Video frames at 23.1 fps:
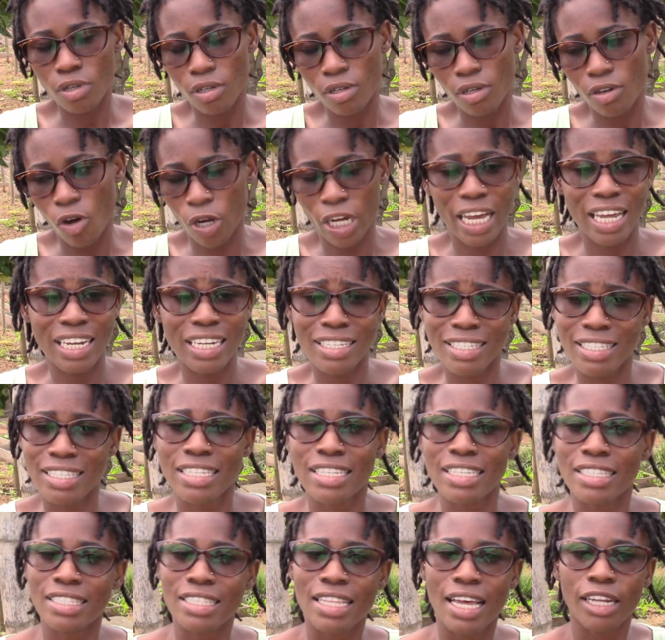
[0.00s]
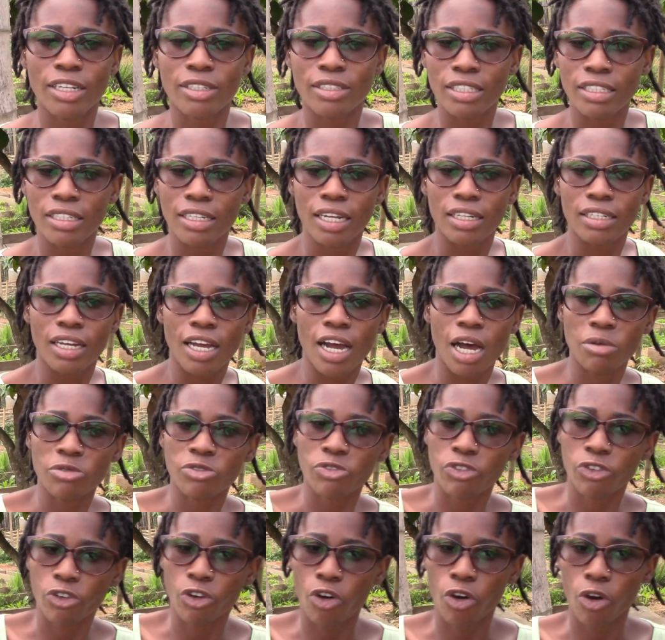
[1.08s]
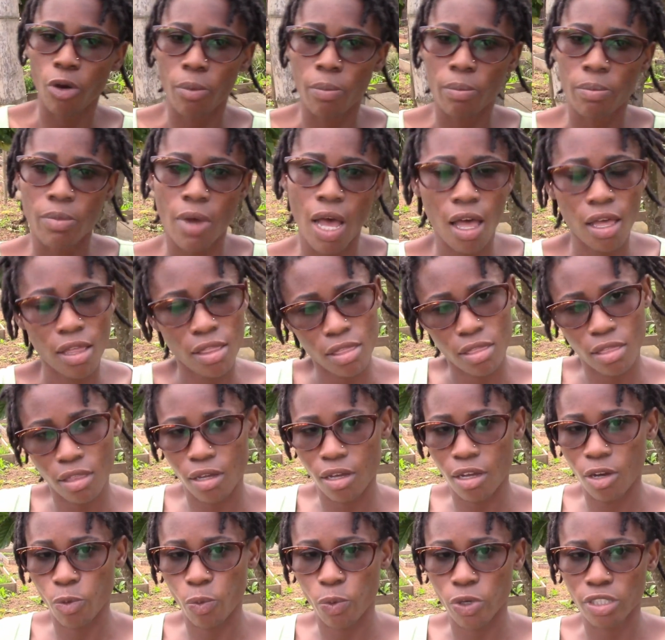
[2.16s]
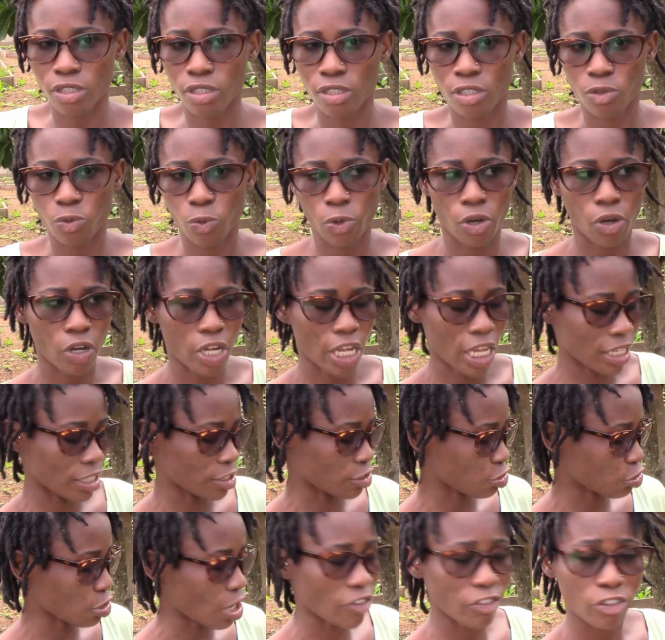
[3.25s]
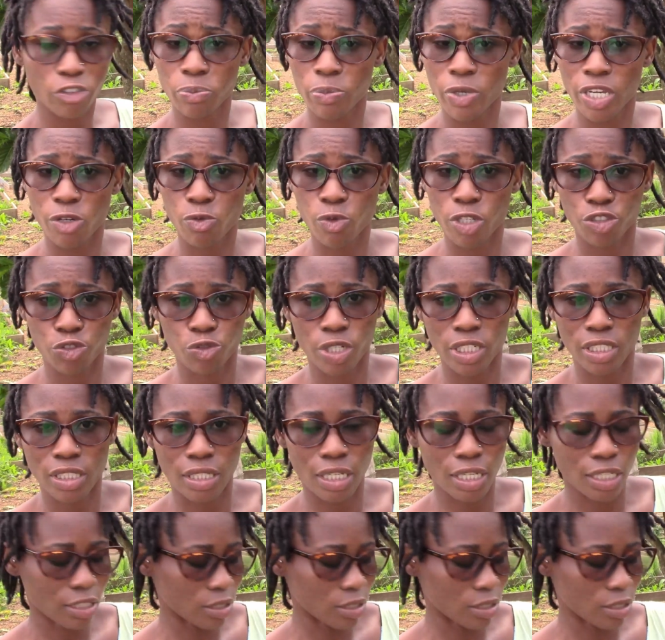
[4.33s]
organic seed that come from the Western world, and travel being restricted,